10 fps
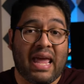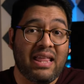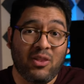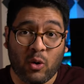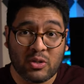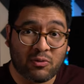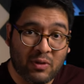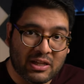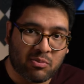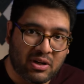and the Oyster
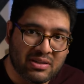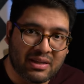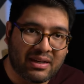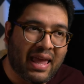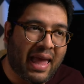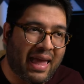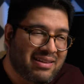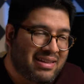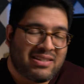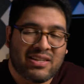Flex bracelet
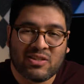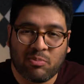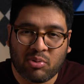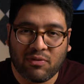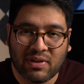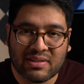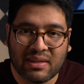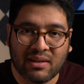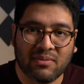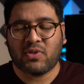existed previously.